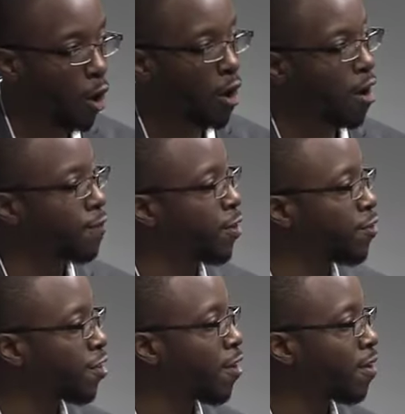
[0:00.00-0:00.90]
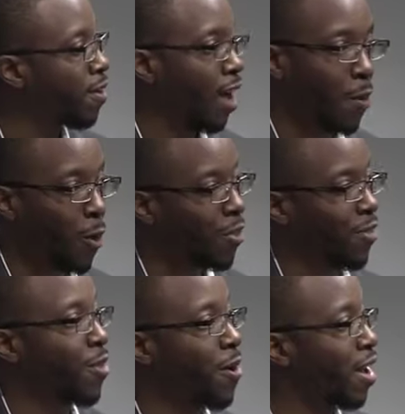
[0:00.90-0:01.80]
are our future. I'm only
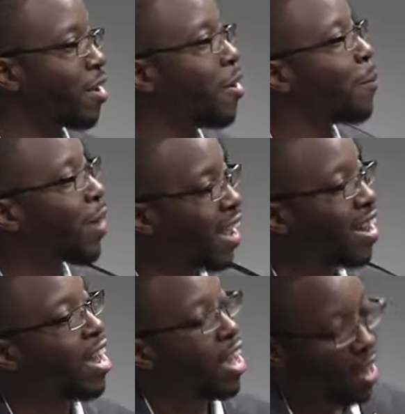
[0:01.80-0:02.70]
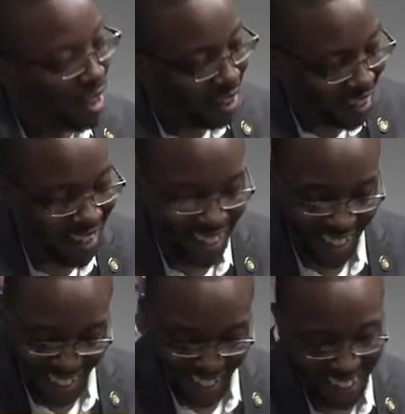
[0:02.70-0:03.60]
30, but
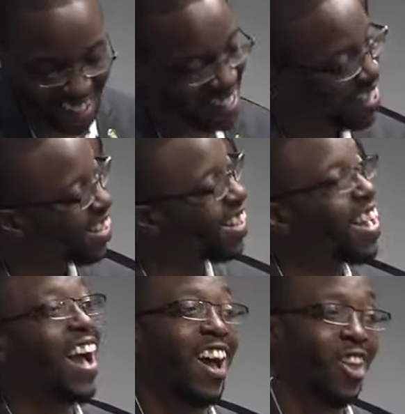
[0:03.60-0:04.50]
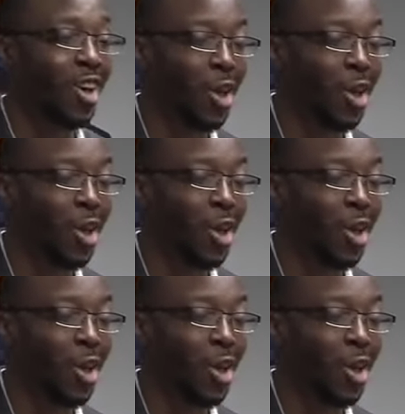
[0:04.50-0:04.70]
I look a